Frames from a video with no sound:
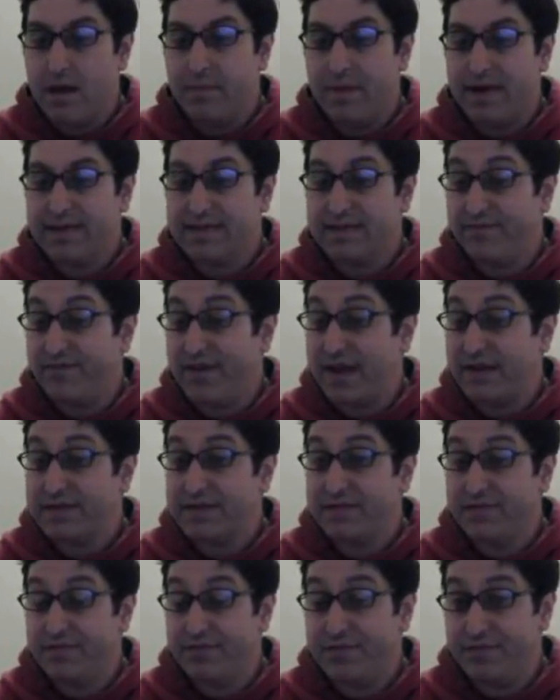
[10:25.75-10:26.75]
but it's
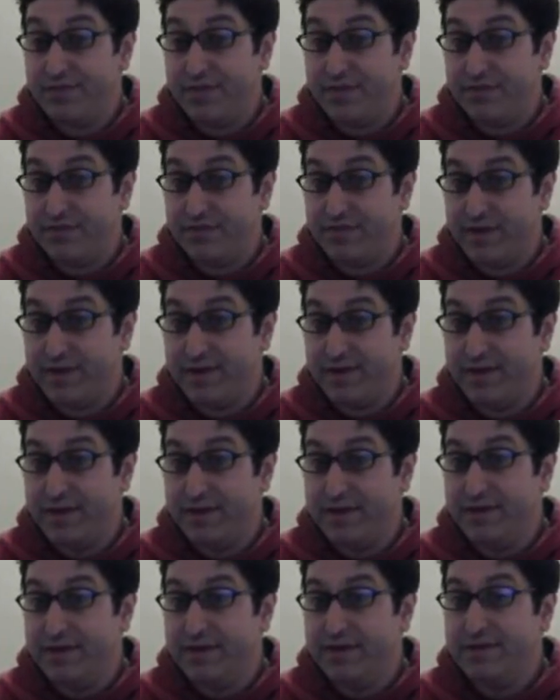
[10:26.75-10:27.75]
1,000 for 50,
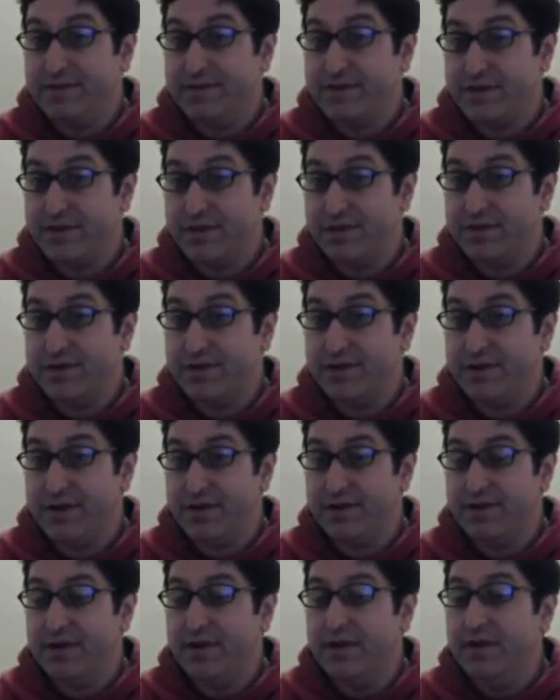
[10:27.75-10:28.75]
so you
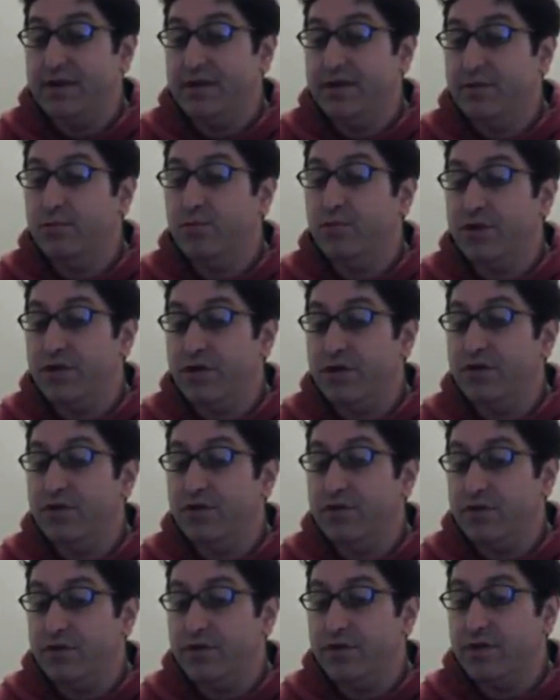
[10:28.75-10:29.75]
know,
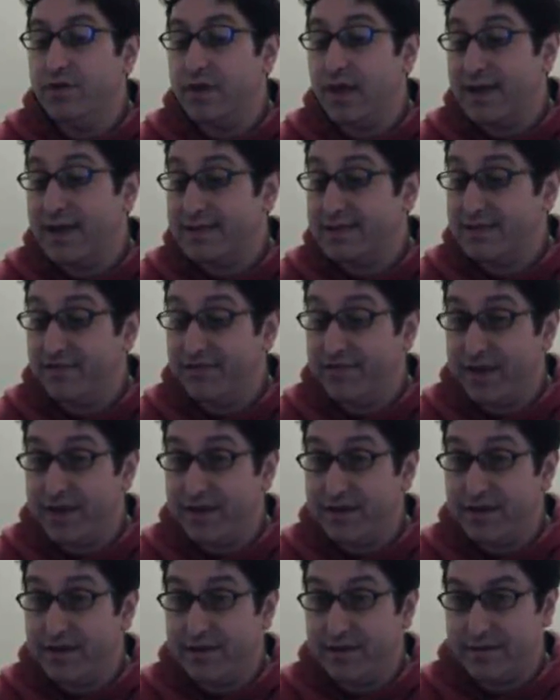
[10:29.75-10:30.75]
you'd like to
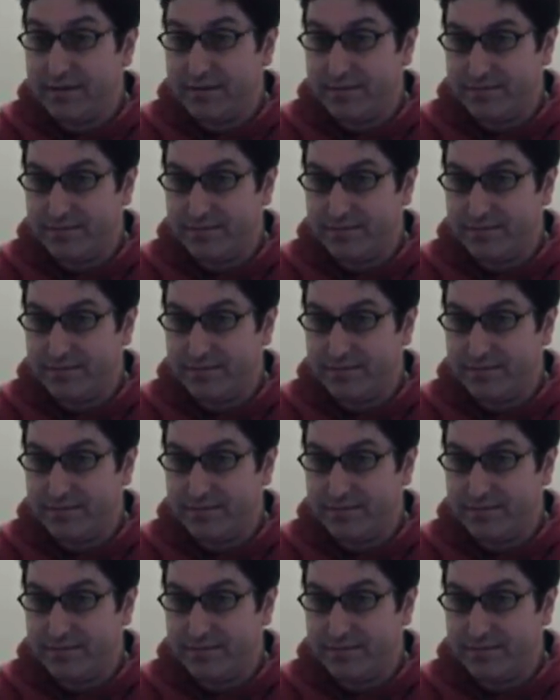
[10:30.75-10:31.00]
think